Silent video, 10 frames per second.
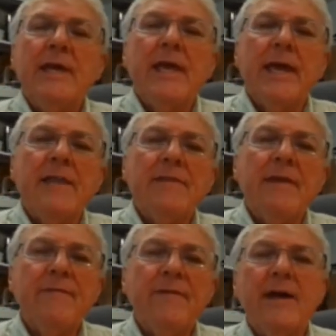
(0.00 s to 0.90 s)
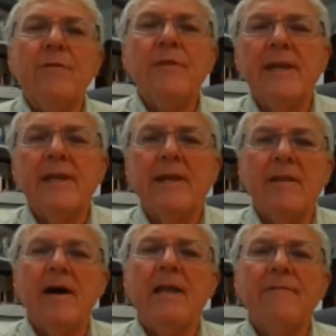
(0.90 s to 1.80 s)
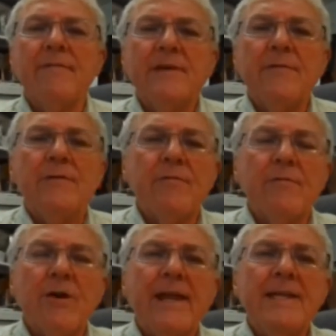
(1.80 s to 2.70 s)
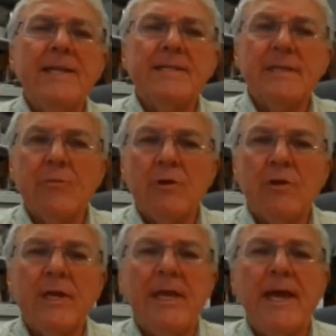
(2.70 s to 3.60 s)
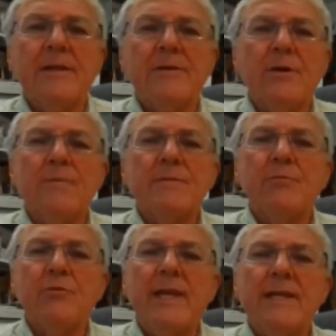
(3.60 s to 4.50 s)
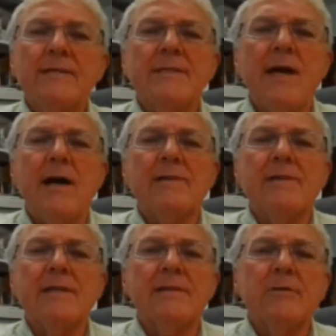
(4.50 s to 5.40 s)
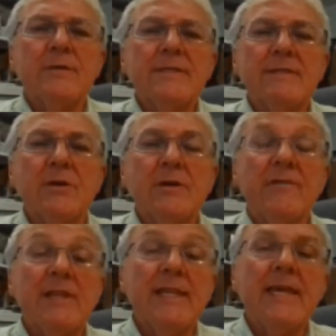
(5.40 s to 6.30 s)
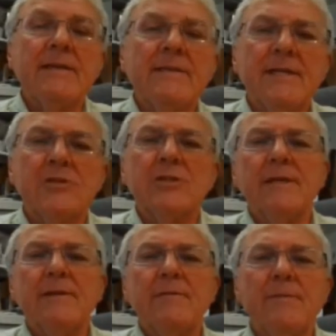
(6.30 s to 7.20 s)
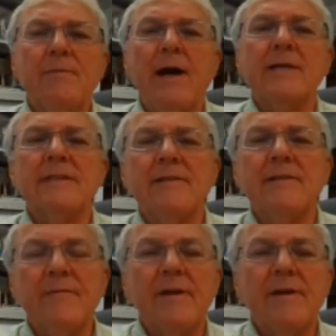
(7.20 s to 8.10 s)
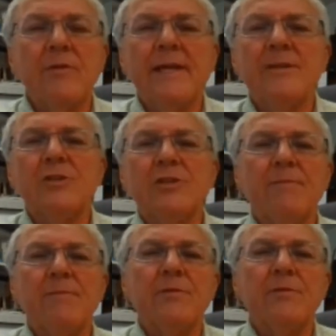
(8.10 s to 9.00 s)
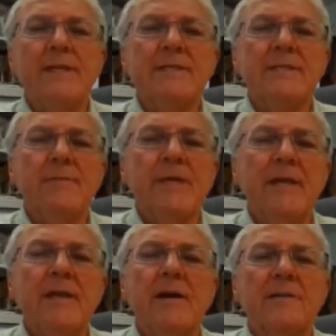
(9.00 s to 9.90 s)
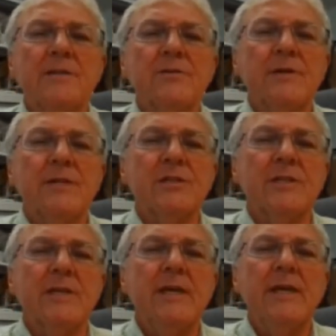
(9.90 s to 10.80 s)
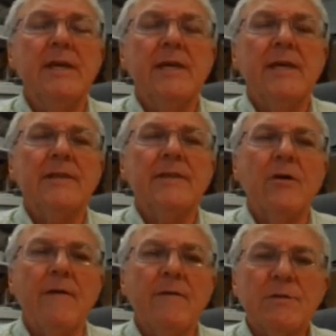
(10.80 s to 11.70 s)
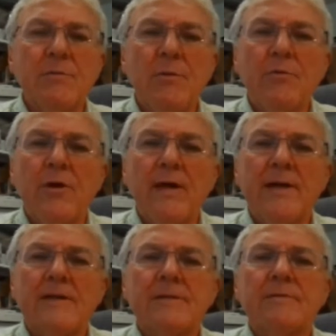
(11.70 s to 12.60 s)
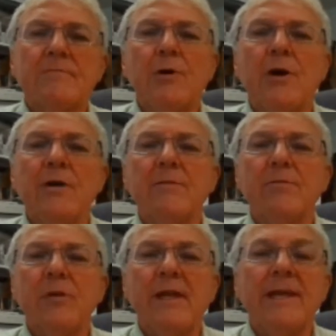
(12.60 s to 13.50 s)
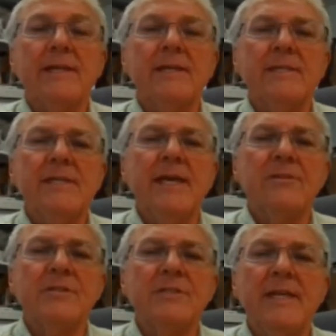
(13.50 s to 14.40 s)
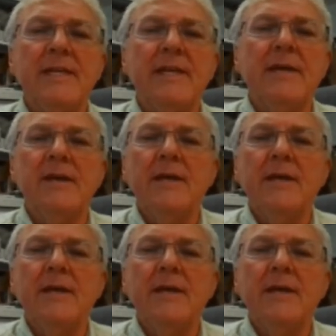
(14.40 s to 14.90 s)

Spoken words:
and they found that in a lot of the different varieties that they were looking at in terms of breeding stock, that there was a sort of a link, essentially, a positive relationship between CBD concentration and the harvestable product, part of the plant, and THC.